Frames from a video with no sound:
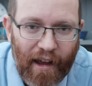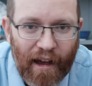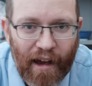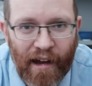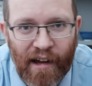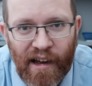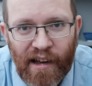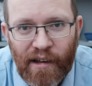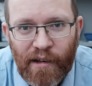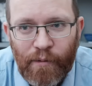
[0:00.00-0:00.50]

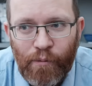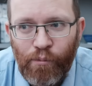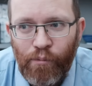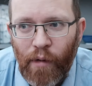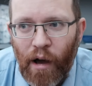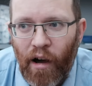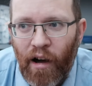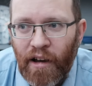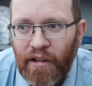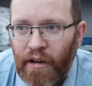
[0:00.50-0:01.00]
Um,
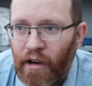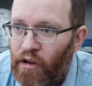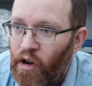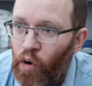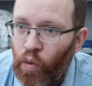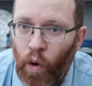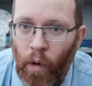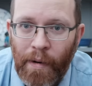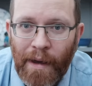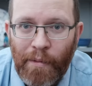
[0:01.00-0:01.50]
I don't know
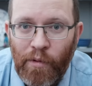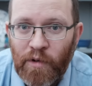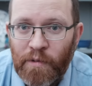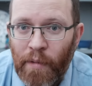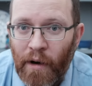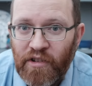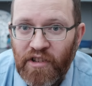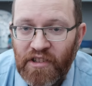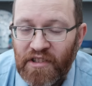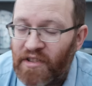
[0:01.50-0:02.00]
what people's
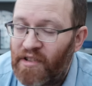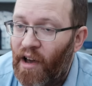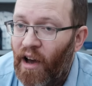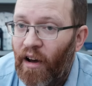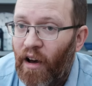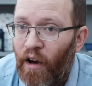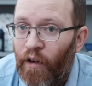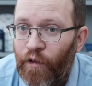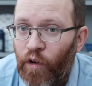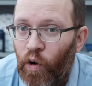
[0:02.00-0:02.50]
budgets
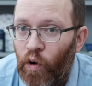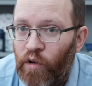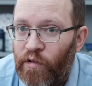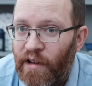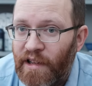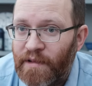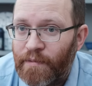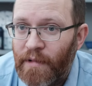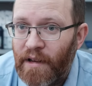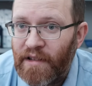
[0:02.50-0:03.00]
are for
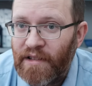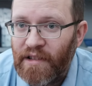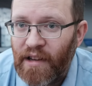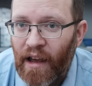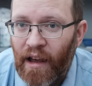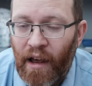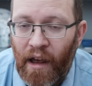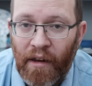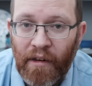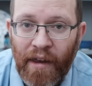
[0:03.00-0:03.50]
Christmas
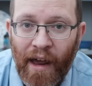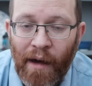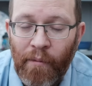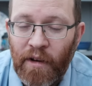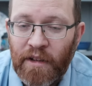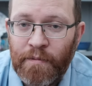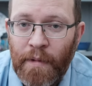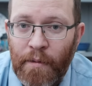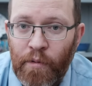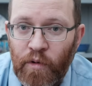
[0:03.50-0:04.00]
and how
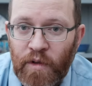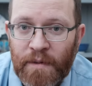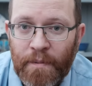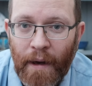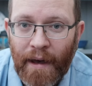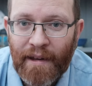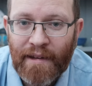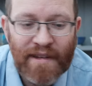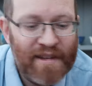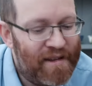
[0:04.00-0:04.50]
much people
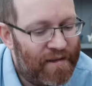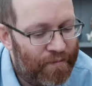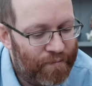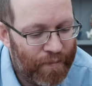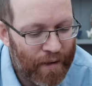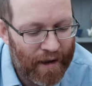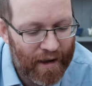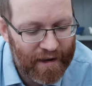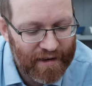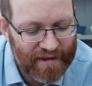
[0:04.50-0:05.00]
spend,
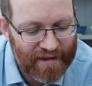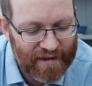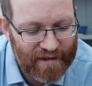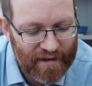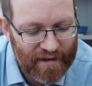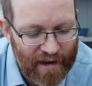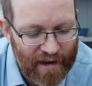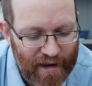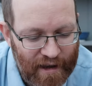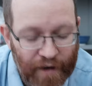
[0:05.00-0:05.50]
but
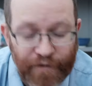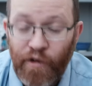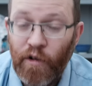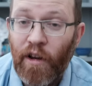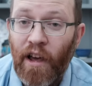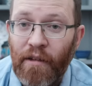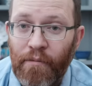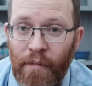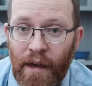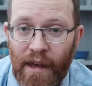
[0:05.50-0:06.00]
if you're
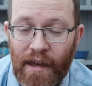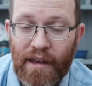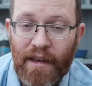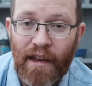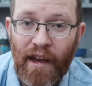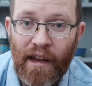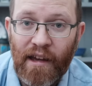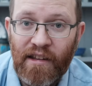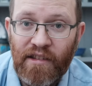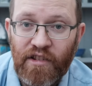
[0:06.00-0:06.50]
like
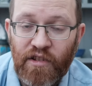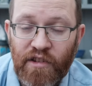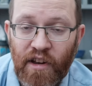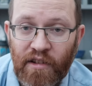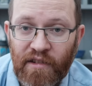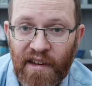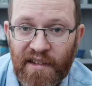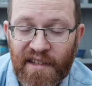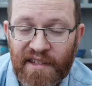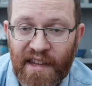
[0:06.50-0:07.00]
me and you
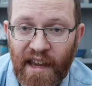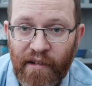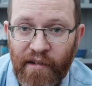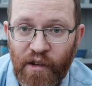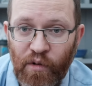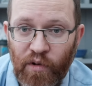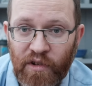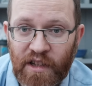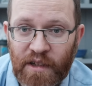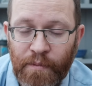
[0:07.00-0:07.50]
don't necessarily
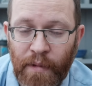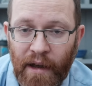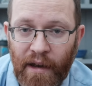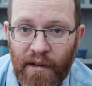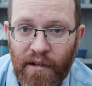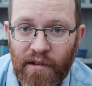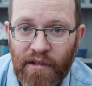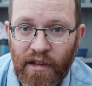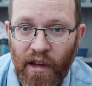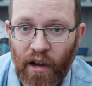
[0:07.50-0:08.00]
want to
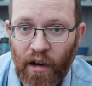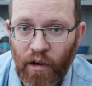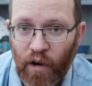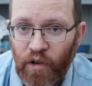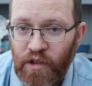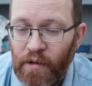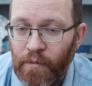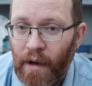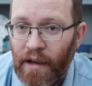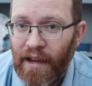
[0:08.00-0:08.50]
spend a
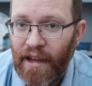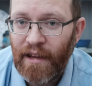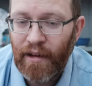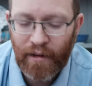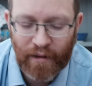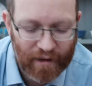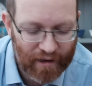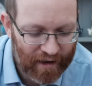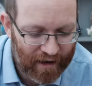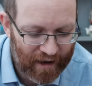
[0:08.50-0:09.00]
lot of money,
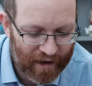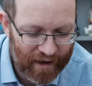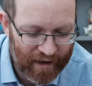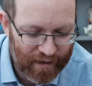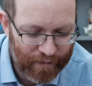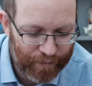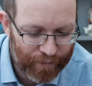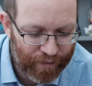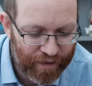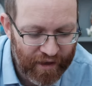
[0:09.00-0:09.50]

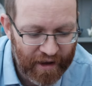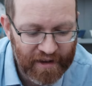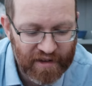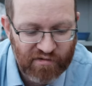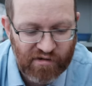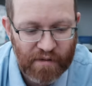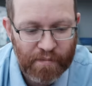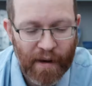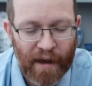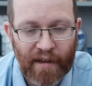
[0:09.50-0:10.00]
um, these
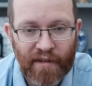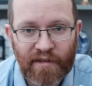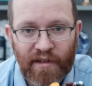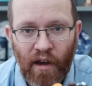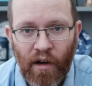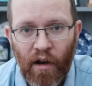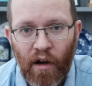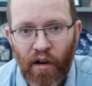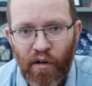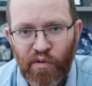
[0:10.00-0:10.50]
three pens
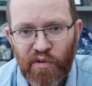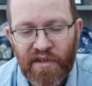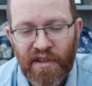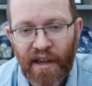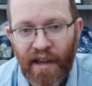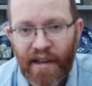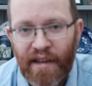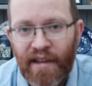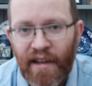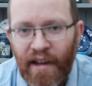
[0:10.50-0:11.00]
are, I would
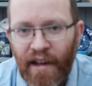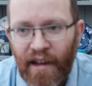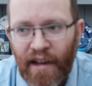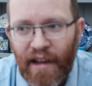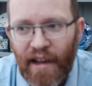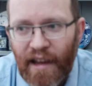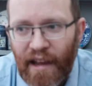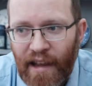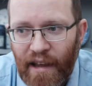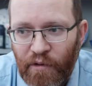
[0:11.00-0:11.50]
say,
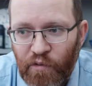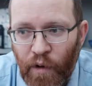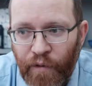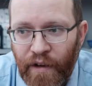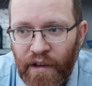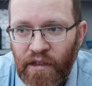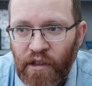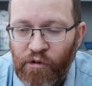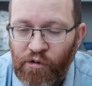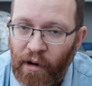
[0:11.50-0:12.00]

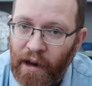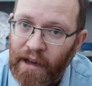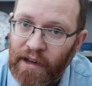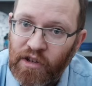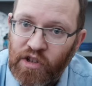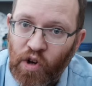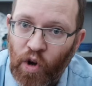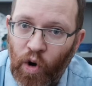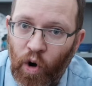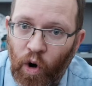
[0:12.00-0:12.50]
within the
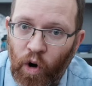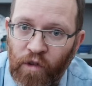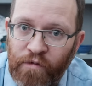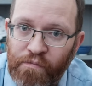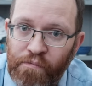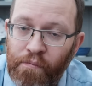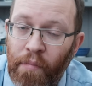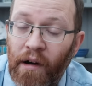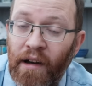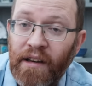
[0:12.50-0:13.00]
range of
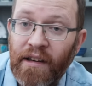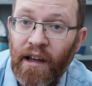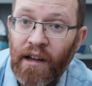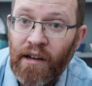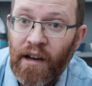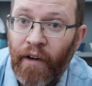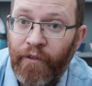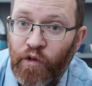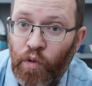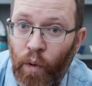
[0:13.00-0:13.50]
buying a
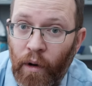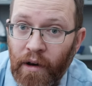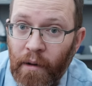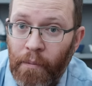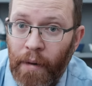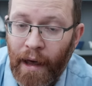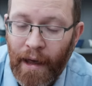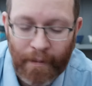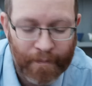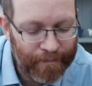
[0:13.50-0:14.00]
loved one a
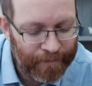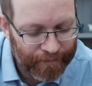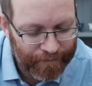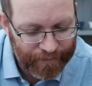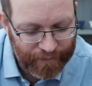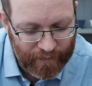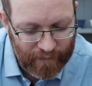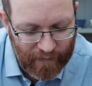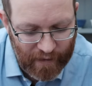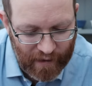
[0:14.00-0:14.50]
pen,
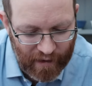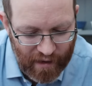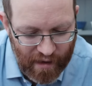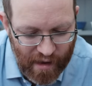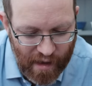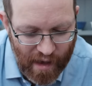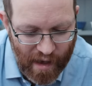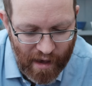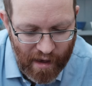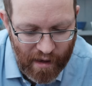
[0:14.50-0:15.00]

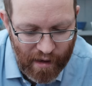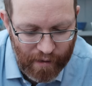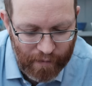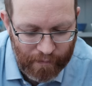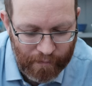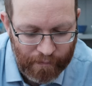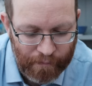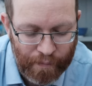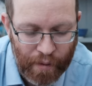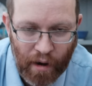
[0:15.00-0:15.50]

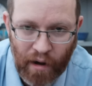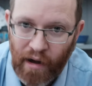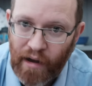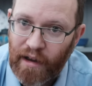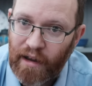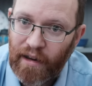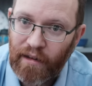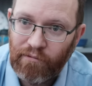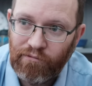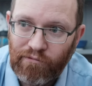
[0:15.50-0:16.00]
um,
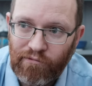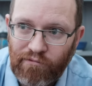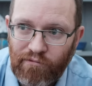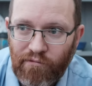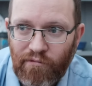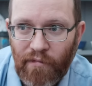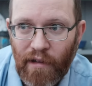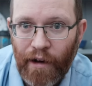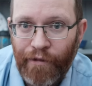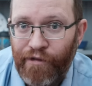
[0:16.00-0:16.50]
buying
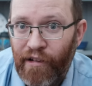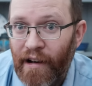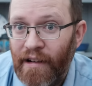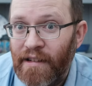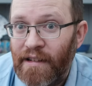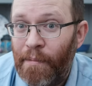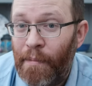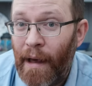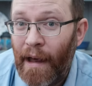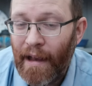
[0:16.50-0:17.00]
a
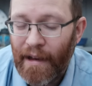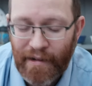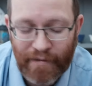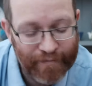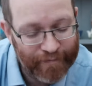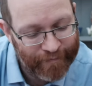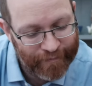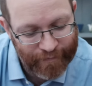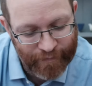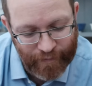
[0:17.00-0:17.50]
friend a pen,
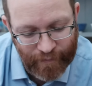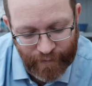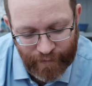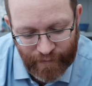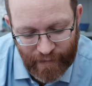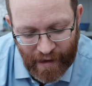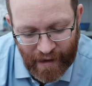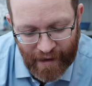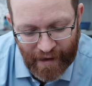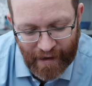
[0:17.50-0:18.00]

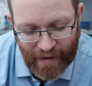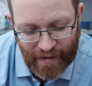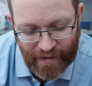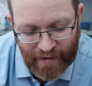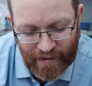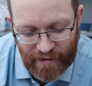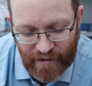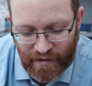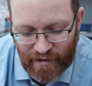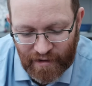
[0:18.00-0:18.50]

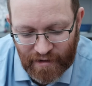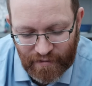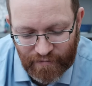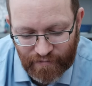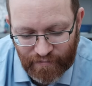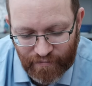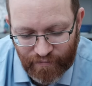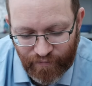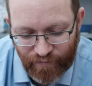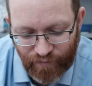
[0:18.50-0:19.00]
and
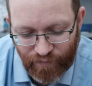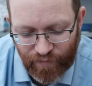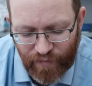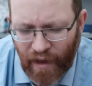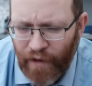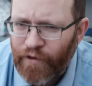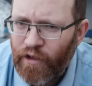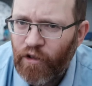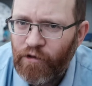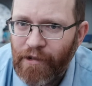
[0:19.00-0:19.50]

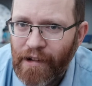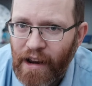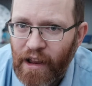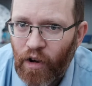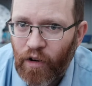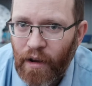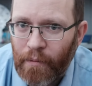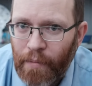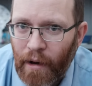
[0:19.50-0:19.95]
if you're really on a